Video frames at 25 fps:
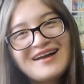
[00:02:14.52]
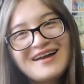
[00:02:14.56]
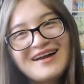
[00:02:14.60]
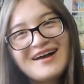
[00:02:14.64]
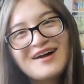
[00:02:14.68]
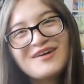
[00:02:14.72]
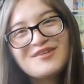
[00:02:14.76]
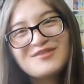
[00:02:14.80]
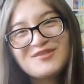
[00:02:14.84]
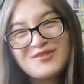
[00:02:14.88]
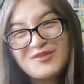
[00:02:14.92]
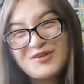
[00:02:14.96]

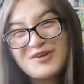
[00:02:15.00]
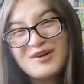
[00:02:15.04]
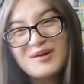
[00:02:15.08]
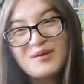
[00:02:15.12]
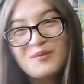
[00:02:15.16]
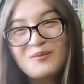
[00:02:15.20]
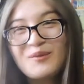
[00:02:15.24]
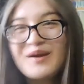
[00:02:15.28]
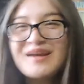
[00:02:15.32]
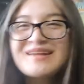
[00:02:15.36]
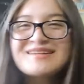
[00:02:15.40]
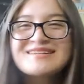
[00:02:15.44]
avoid
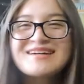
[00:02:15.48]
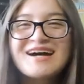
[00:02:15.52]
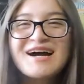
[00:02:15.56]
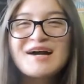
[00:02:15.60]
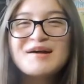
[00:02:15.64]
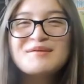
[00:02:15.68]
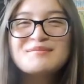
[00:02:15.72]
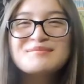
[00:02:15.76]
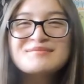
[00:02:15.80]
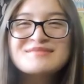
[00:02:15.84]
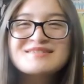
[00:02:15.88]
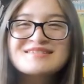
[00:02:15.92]
wait
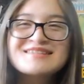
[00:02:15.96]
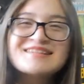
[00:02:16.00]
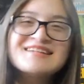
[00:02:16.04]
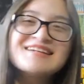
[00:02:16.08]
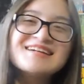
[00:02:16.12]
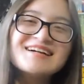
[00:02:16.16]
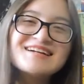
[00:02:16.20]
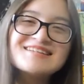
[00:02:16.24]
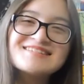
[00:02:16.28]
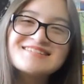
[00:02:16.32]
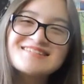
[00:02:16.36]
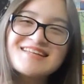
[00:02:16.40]
times
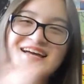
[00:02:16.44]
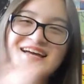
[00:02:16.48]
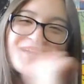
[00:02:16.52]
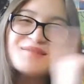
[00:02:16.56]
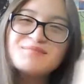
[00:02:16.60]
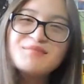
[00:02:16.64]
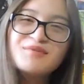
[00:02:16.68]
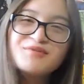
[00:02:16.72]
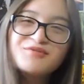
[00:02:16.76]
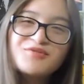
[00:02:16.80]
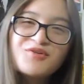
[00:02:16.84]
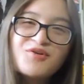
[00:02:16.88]
thing I
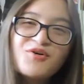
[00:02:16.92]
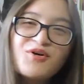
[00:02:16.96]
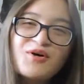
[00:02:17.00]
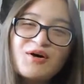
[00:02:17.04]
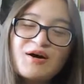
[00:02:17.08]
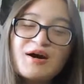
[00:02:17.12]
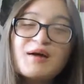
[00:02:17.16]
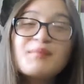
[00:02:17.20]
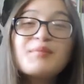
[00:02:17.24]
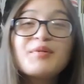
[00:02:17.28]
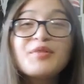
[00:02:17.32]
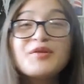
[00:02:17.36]
said
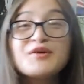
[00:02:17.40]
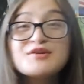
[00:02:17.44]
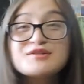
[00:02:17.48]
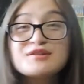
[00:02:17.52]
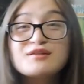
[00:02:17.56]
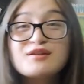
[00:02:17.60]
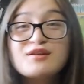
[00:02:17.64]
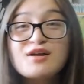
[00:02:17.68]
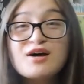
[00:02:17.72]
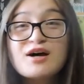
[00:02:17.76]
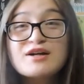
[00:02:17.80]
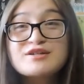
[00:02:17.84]
before, but there's
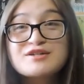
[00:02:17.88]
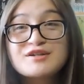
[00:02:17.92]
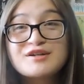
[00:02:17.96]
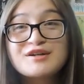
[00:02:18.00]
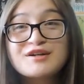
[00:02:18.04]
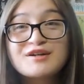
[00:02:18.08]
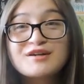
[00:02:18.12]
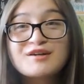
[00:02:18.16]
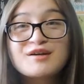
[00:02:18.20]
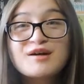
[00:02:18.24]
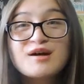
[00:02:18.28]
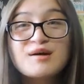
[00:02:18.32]
logic
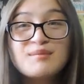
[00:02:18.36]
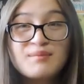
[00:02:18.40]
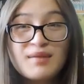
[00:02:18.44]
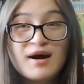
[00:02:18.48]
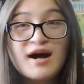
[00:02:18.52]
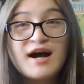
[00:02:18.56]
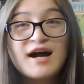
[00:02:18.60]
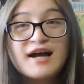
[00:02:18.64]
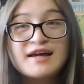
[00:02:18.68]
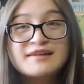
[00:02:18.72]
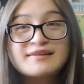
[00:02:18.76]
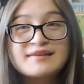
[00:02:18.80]

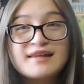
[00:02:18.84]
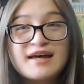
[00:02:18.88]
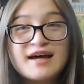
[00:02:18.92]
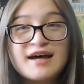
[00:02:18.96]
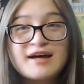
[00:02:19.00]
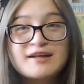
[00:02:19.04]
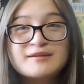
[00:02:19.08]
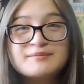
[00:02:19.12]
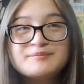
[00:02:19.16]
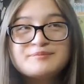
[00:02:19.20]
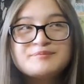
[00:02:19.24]
behind that.